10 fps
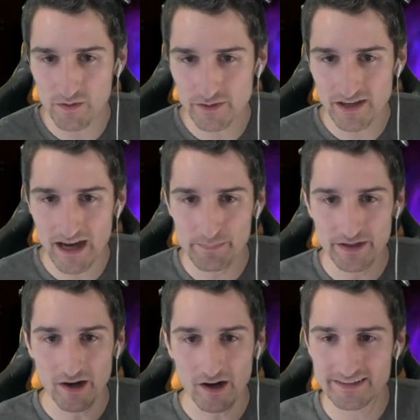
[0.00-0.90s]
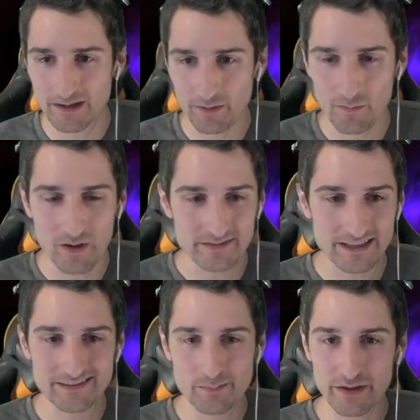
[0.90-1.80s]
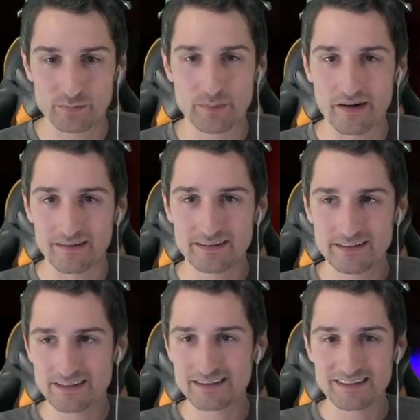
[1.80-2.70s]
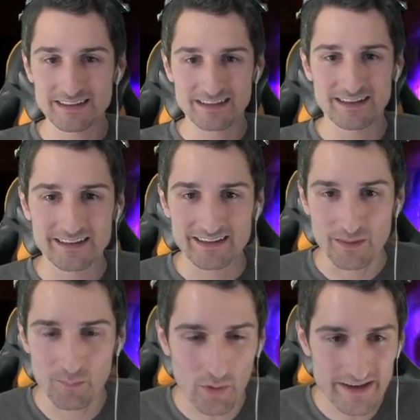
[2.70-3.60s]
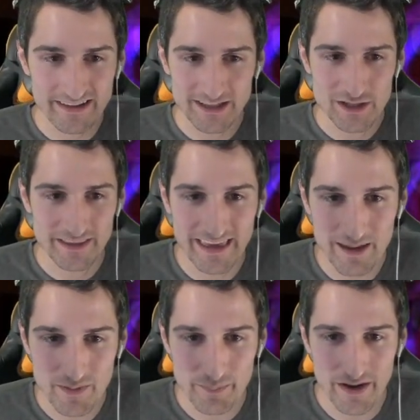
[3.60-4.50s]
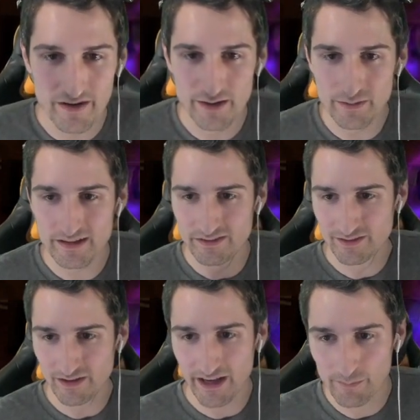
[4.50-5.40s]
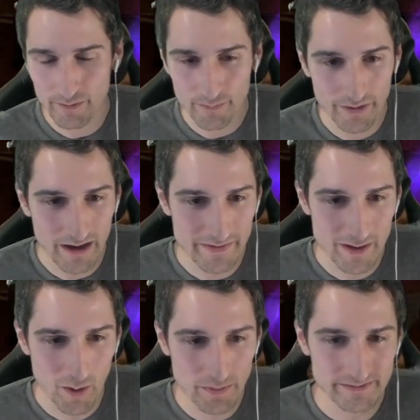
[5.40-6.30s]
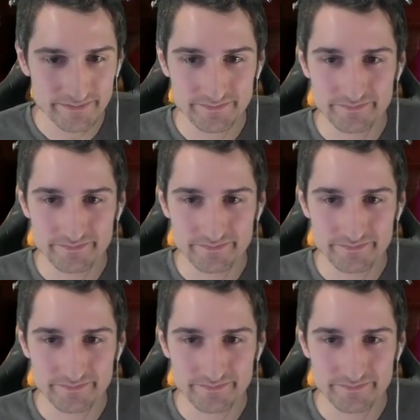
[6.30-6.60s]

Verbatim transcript: on the top, you could hardly tell what it was. That's the best part. The more you glitch the game, the better. Here it is. Okay, we're out in the open.